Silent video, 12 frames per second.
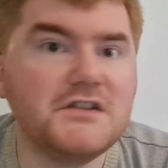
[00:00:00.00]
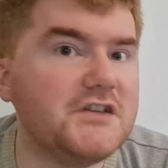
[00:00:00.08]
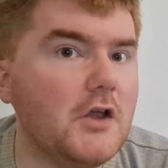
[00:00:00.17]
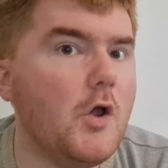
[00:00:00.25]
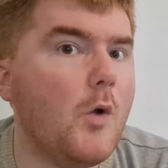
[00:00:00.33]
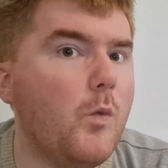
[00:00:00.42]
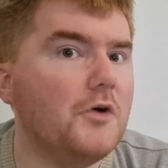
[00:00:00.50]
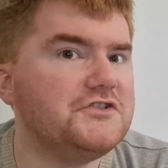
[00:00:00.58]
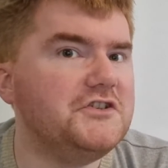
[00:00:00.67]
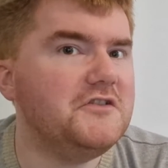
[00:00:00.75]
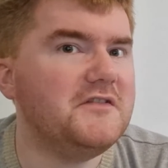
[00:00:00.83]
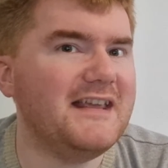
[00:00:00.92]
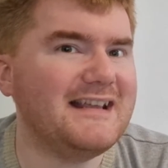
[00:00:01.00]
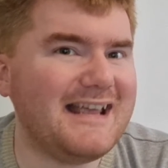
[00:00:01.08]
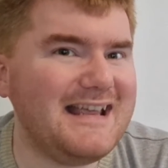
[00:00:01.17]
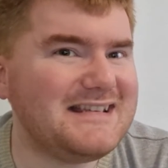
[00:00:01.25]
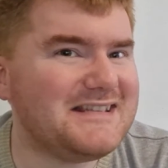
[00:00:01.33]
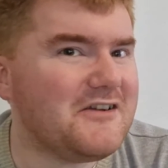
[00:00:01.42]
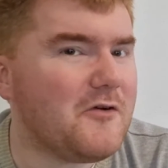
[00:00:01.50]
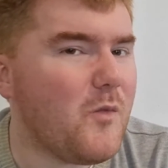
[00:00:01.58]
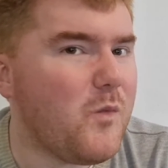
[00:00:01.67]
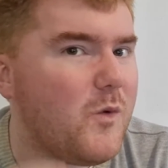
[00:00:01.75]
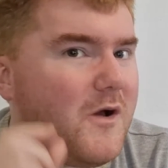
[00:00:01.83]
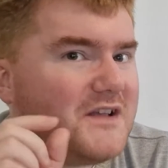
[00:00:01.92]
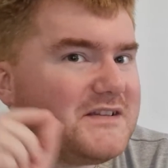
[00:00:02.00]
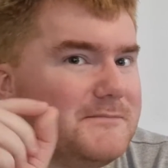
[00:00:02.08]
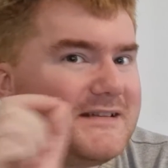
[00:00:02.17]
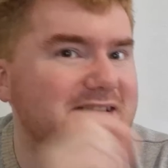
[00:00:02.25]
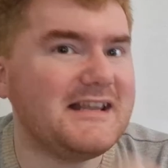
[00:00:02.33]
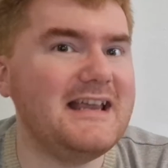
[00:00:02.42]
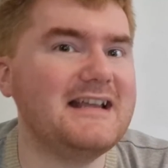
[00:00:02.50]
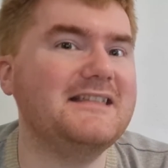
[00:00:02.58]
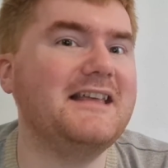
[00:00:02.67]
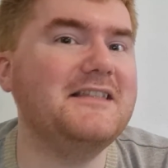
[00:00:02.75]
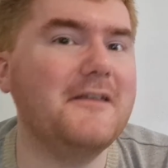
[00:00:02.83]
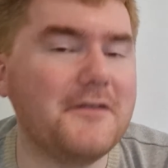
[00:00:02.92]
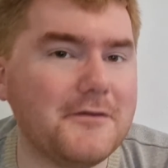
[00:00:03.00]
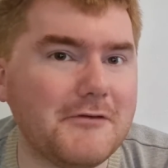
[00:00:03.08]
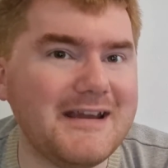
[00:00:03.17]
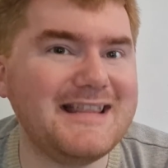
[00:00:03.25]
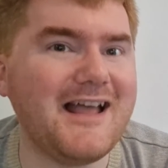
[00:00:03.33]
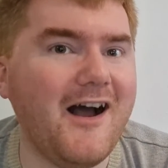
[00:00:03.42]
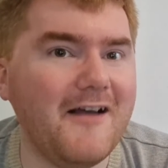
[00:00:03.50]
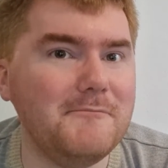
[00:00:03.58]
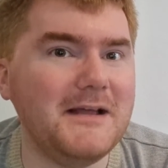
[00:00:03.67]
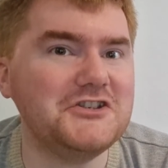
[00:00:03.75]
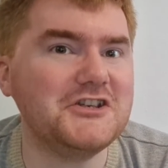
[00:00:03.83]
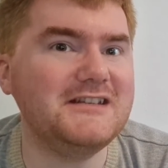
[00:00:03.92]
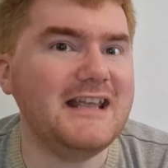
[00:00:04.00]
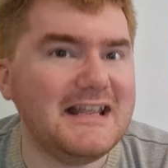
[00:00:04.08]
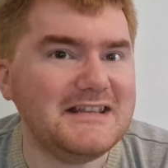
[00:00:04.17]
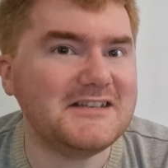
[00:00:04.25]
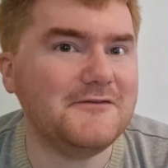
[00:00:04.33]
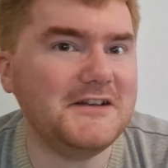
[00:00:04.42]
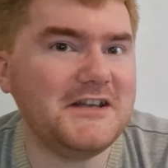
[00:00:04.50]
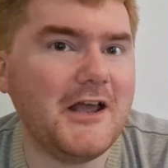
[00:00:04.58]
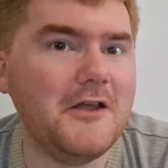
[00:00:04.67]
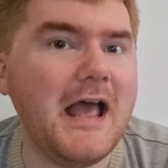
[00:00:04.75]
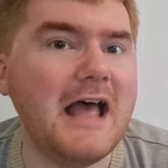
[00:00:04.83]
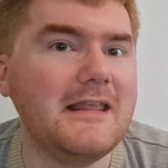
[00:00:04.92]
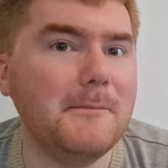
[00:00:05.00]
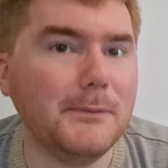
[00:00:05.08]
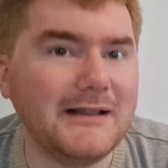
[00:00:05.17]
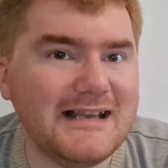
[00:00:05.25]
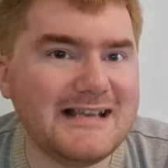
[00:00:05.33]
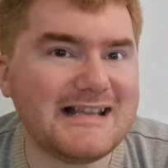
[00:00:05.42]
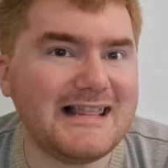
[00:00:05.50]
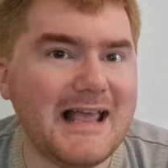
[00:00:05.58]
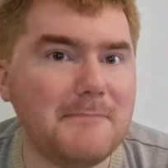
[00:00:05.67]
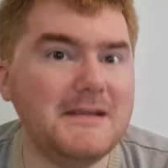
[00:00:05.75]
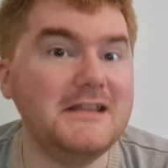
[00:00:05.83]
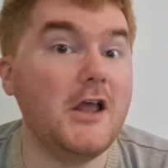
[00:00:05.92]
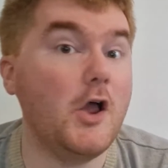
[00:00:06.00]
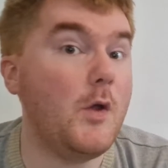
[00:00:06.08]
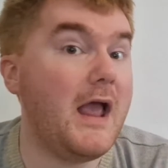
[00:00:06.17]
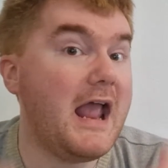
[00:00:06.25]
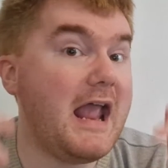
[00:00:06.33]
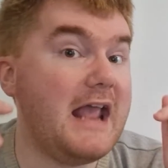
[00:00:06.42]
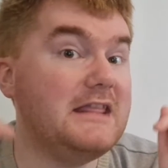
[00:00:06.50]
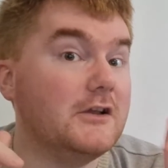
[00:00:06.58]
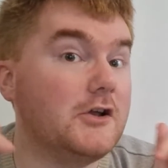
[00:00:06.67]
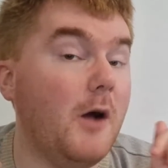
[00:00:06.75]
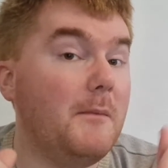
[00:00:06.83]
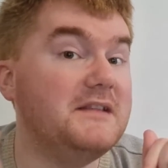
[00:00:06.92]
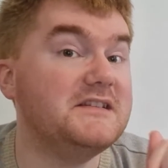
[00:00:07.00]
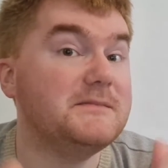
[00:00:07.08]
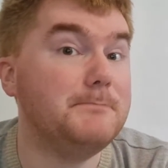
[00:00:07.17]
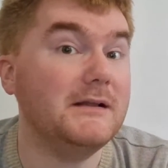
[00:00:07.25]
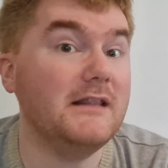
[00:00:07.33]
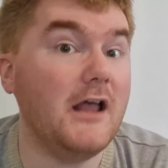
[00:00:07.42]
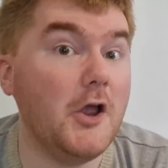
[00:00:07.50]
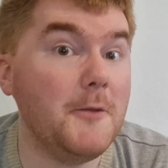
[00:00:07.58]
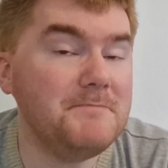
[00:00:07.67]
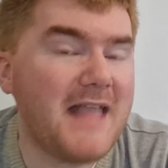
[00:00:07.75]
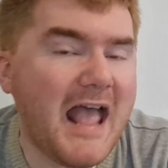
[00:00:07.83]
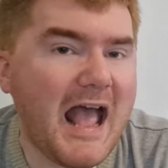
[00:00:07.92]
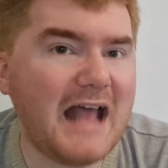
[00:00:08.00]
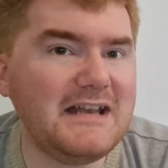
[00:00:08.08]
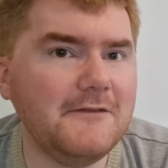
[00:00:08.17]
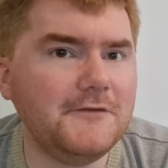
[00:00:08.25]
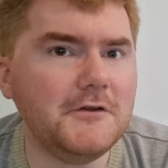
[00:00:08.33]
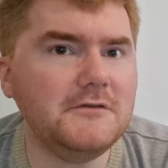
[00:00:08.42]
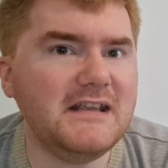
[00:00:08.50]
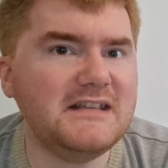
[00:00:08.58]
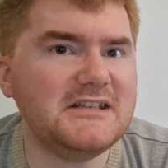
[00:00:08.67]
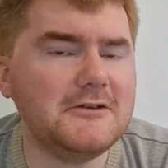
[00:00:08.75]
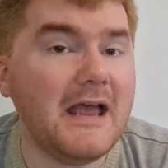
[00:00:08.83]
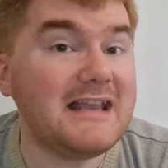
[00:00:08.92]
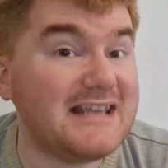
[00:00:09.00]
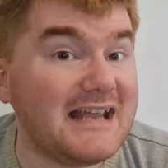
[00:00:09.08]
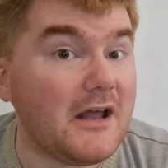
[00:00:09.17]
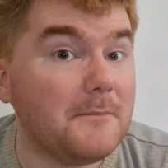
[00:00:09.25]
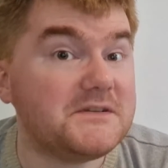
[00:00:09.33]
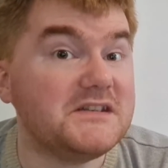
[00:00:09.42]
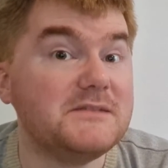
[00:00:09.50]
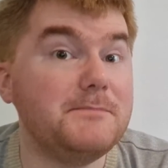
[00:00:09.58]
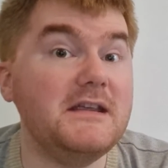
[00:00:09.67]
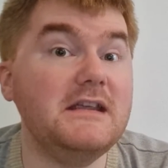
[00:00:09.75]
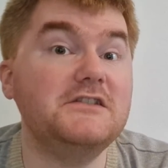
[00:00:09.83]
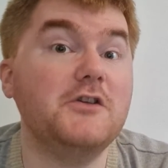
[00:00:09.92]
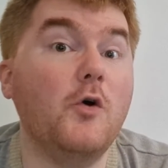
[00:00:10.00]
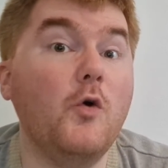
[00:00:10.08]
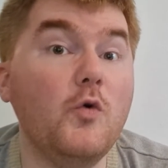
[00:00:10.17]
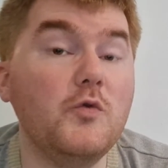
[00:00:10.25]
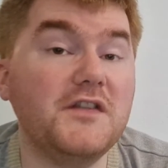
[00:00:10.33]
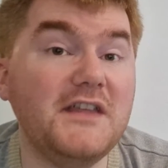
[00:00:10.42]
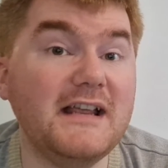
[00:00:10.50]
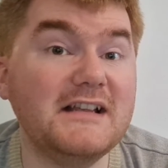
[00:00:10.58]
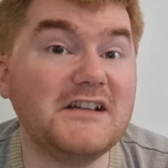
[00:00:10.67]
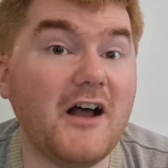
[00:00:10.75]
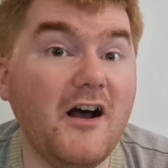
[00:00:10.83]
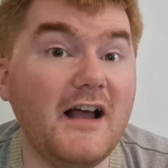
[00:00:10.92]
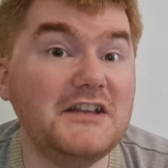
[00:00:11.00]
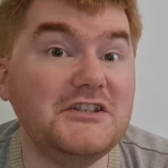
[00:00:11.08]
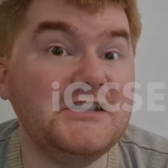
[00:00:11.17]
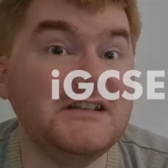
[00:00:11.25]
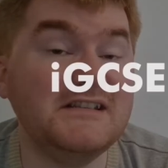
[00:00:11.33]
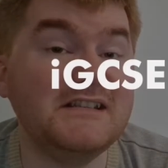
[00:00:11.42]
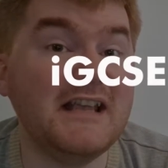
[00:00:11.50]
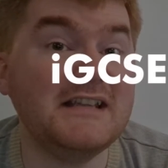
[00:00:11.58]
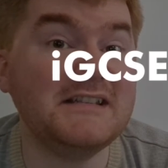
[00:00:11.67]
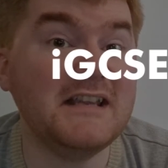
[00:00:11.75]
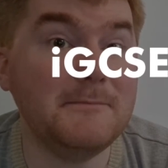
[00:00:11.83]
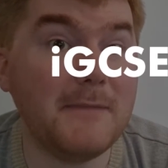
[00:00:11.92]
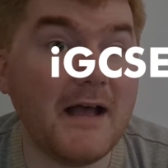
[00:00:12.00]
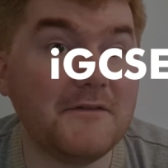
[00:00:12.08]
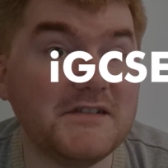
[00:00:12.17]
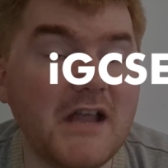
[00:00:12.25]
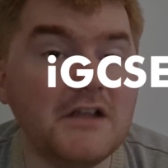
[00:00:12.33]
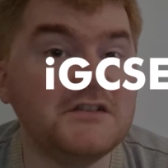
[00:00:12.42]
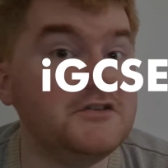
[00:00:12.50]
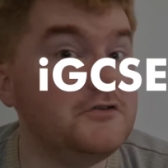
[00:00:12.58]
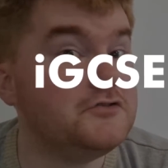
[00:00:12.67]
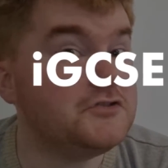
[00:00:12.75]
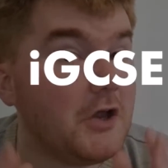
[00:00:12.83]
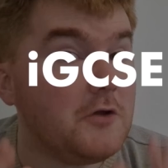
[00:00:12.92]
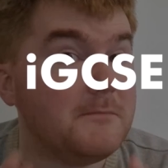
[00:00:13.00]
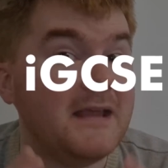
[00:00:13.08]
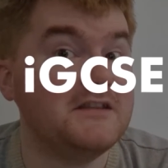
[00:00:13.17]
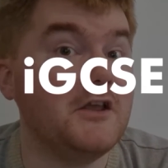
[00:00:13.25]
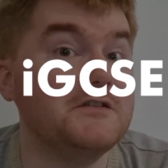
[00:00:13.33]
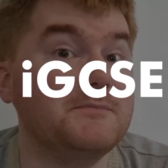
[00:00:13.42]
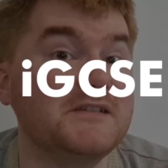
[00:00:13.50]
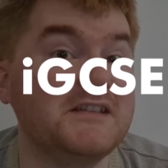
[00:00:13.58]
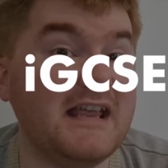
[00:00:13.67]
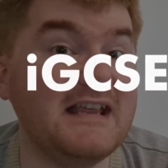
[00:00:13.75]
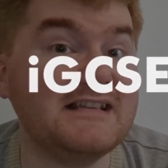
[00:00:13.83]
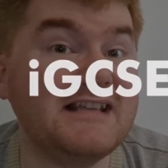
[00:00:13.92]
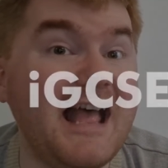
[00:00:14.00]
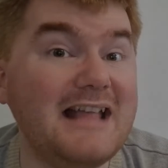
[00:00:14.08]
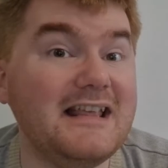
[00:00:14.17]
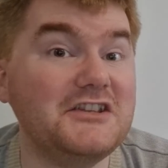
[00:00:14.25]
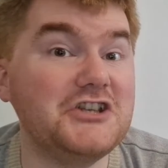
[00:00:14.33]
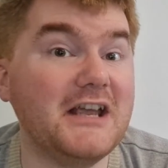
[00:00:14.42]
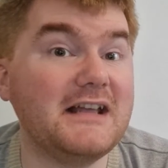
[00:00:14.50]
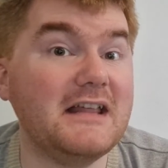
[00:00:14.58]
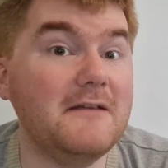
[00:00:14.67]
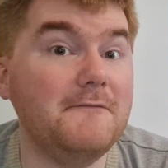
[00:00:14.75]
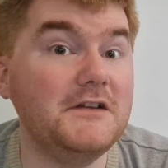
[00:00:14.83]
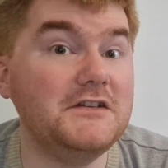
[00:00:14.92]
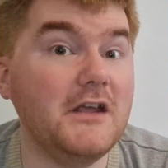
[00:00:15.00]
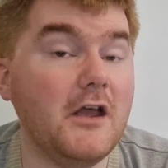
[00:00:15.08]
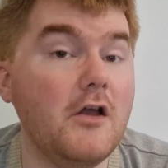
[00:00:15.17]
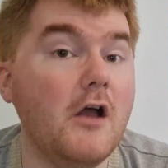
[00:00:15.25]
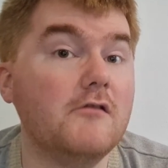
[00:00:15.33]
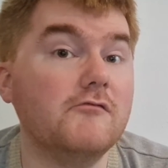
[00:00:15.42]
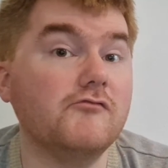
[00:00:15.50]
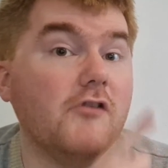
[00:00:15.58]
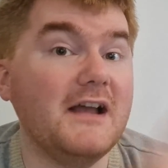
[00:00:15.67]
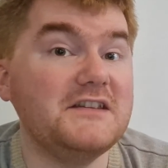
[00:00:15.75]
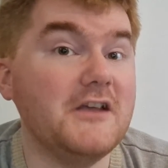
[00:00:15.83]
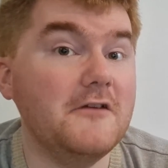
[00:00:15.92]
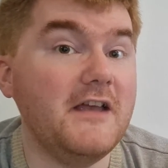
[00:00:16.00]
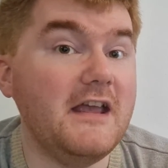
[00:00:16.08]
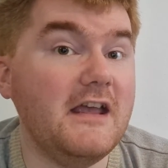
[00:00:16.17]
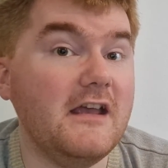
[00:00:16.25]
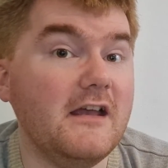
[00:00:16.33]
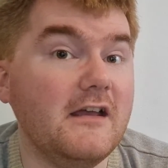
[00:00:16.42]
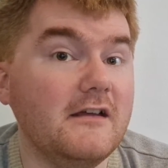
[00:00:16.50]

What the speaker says: So what do you think? Is there a worse mistake than the three that I've mentioned in this video? Then please let me know in the comments below. And if you need to get up to speed to all things iGCSE maths so you don't make those mistakes, then check out the video right over here.